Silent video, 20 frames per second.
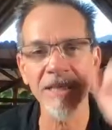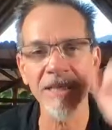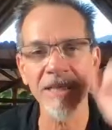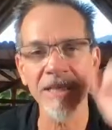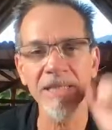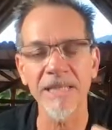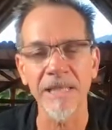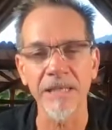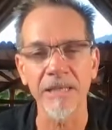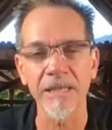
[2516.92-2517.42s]
for
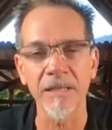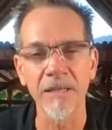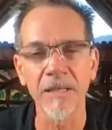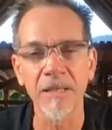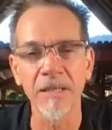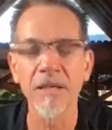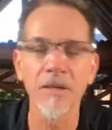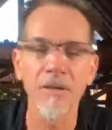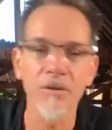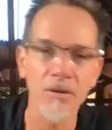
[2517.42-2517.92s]
vitamin
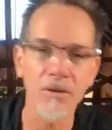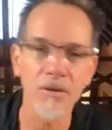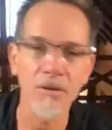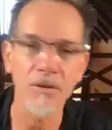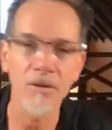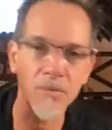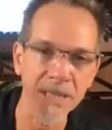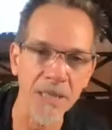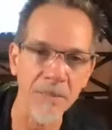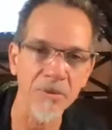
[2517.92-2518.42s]
C.
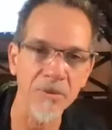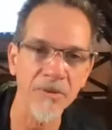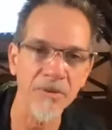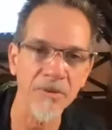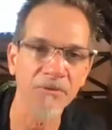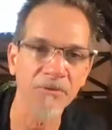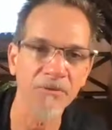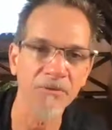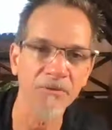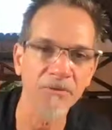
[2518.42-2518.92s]
There's a
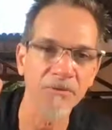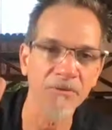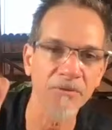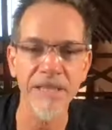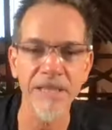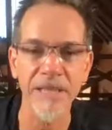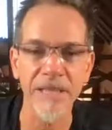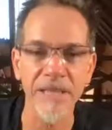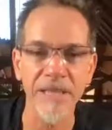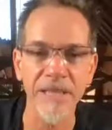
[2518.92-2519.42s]
receptor for
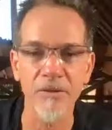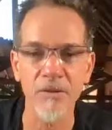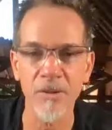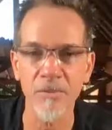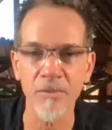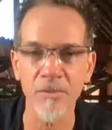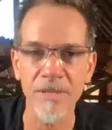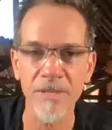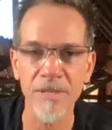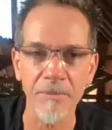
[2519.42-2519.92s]
vitamin
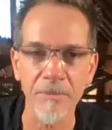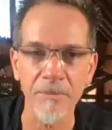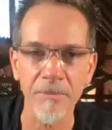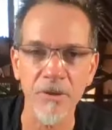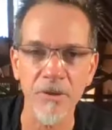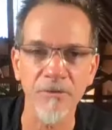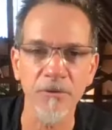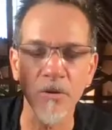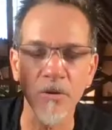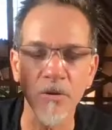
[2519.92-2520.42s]
D. There's a
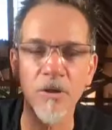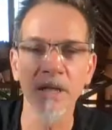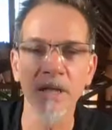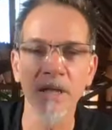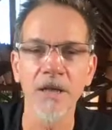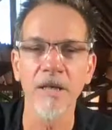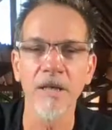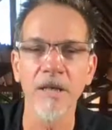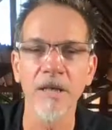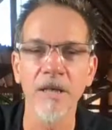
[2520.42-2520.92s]
receptor
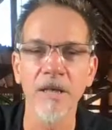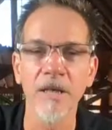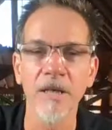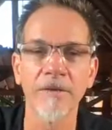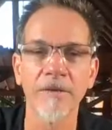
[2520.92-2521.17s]
for